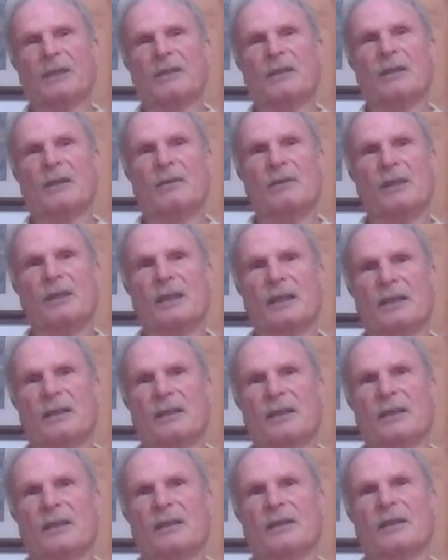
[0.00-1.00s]
makes no
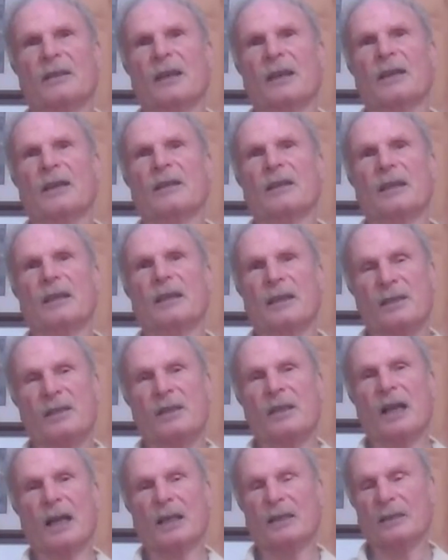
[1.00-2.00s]
sense and
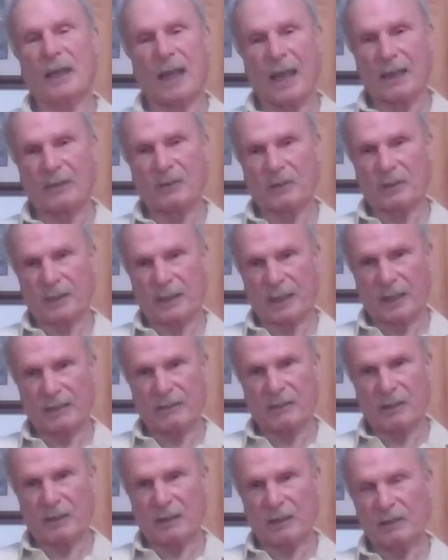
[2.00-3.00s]
is not accurate
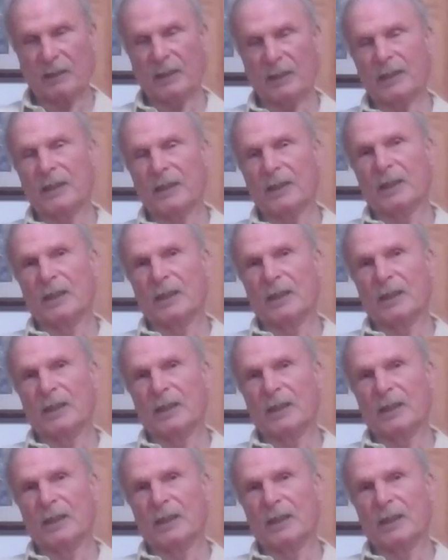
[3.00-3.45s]
at all.